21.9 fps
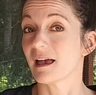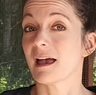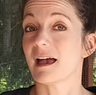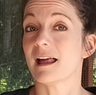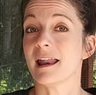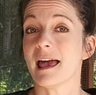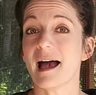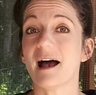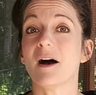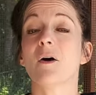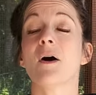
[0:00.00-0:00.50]

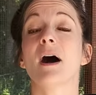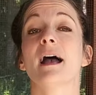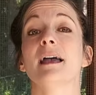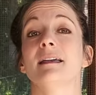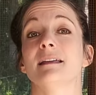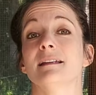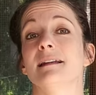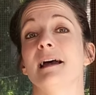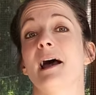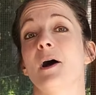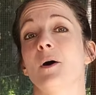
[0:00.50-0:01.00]
and how I
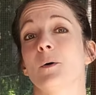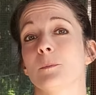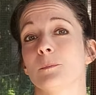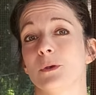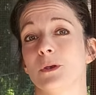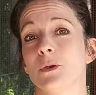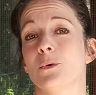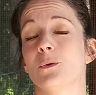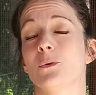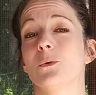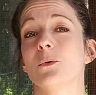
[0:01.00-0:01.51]
can help
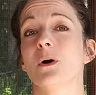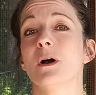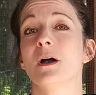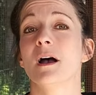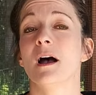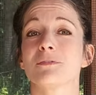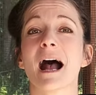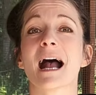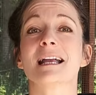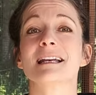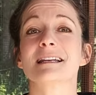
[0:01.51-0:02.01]
you
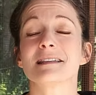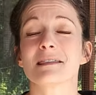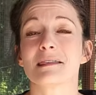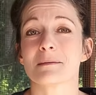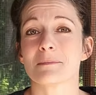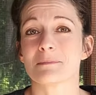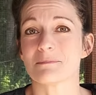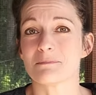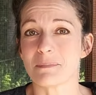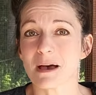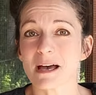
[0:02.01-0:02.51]
find
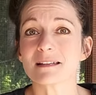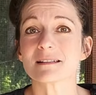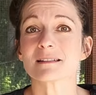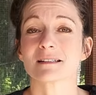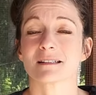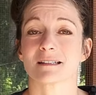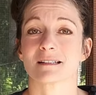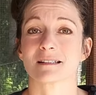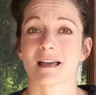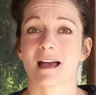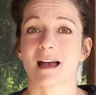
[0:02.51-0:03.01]
the
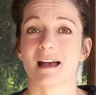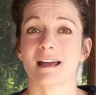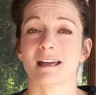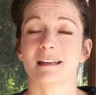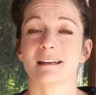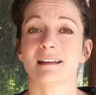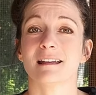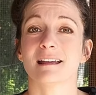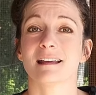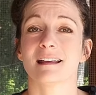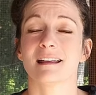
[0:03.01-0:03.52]
best
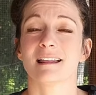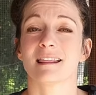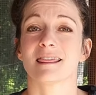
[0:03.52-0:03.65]
design